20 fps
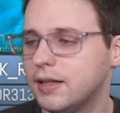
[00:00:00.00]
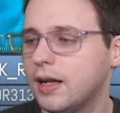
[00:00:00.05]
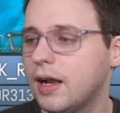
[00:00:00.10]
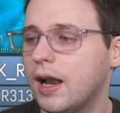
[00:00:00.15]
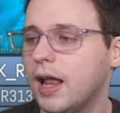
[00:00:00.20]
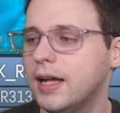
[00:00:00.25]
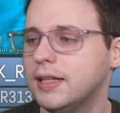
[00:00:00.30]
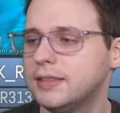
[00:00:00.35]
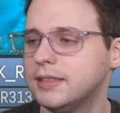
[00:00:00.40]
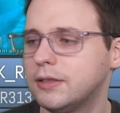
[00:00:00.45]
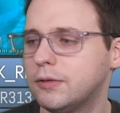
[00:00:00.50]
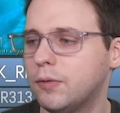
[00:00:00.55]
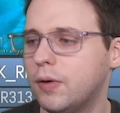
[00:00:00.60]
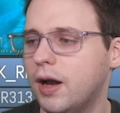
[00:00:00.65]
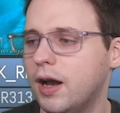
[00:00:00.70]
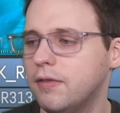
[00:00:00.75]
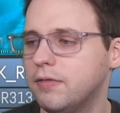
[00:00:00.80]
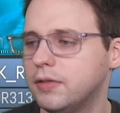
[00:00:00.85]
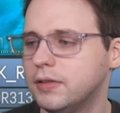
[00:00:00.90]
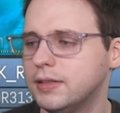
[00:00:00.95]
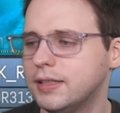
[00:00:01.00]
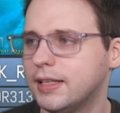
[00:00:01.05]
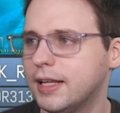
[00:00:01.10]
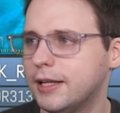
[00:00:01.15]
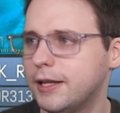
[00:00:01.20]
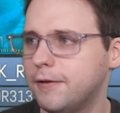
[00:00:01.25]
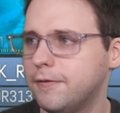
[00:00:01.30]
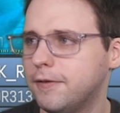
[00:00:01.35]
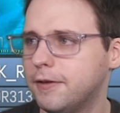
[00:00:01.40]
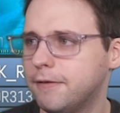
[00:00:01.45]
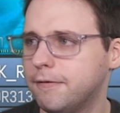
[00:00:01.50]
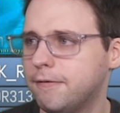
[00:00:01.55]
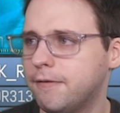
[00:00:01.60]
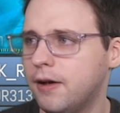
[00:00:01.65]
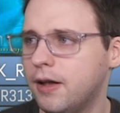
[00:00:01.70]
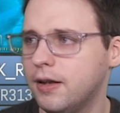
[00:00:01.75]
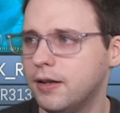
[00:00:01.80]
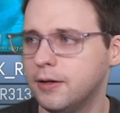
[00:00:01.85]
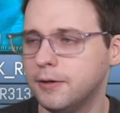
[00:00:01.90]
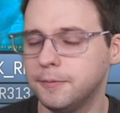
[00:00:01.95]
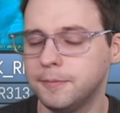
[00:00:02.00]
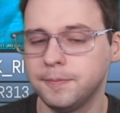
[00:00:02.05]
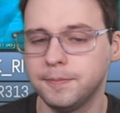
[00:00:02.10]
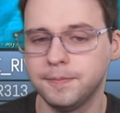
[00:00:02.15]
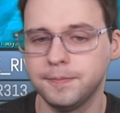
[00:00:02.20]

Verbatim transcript: Classic rival, thank you for the follow.